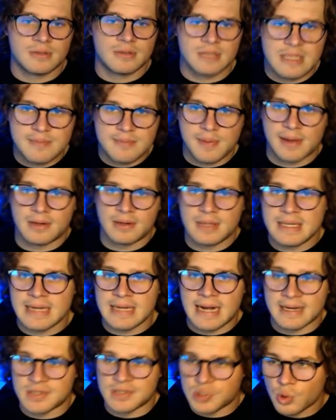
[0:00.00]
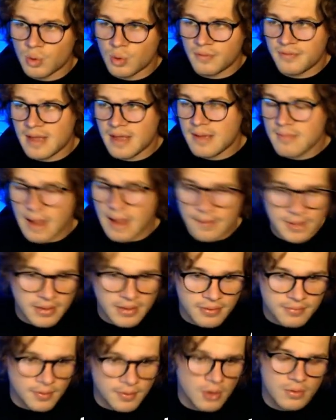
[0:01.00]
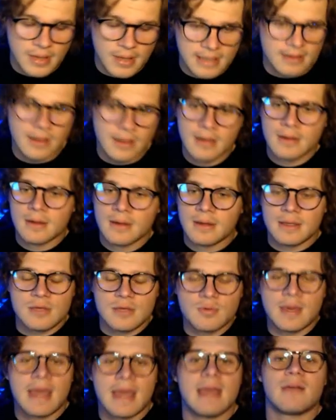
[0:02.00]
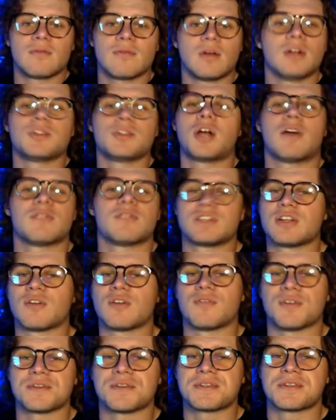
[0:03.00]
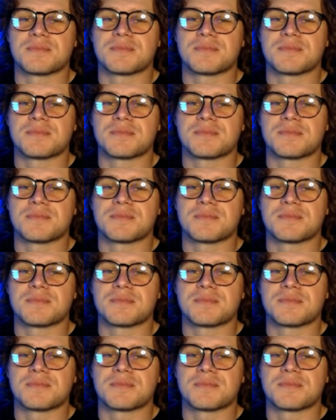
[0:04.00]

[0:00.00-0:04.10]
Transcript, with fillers: Deep out elite on two of them. I'm going to throw, like, you can't run cover zero versus